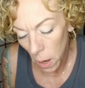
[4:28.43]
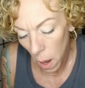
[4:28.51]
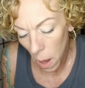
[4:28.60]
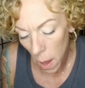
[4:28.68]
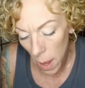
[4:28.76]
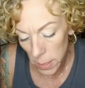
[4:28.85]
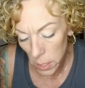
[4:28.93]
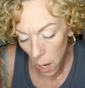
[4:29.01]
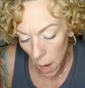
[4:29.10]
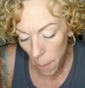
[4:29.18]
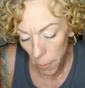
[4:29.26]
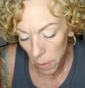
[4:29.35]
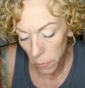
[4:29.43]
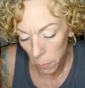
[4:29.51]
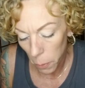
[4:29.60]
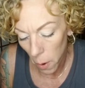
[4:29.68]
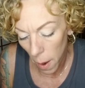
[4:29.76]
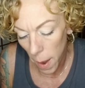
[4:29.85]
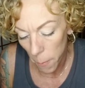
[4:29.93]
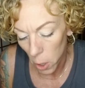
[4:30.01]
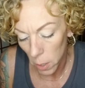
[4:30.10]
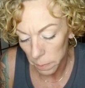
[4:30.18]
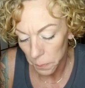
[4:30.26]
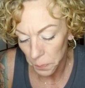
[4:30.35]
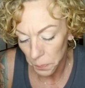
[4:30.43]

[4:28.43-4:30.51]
on top of the primer.